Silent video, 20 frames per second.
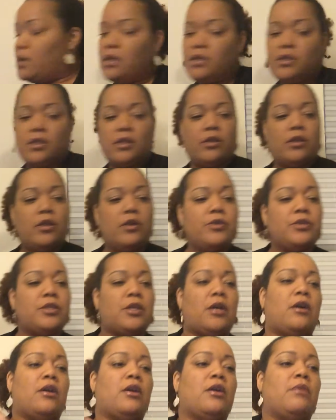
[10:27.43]
So those
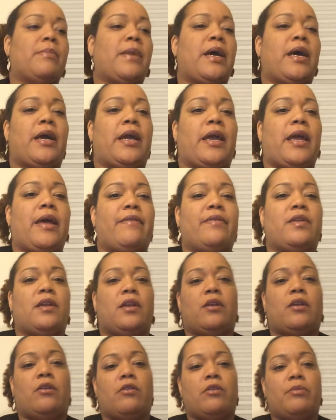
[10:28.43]
are my Heaven
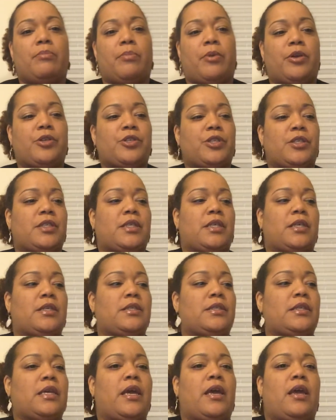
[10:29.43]
and Earth
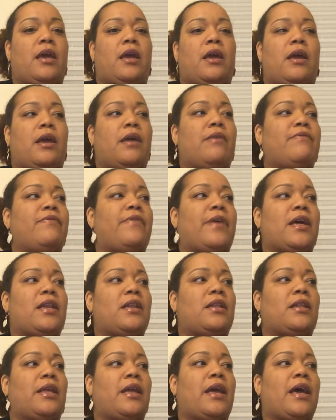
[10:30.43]
purchases. And
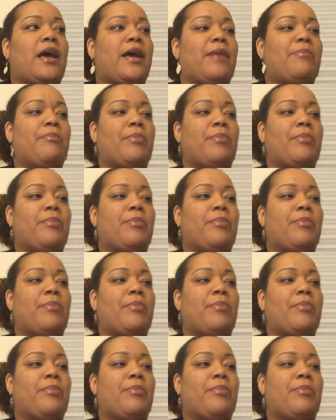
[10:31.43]
finally, I